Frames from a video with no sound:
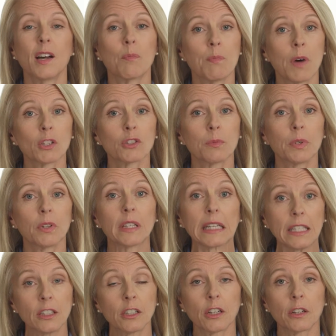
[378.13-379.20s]
Multiple
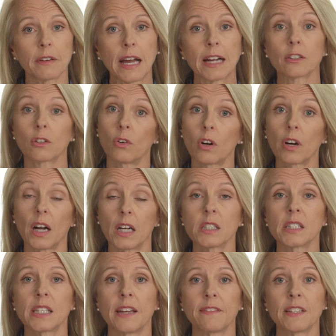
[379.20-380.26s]
incorrect or
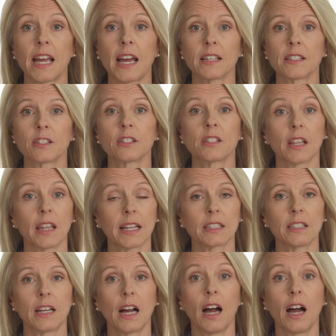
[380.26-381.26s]
unsafe tests selected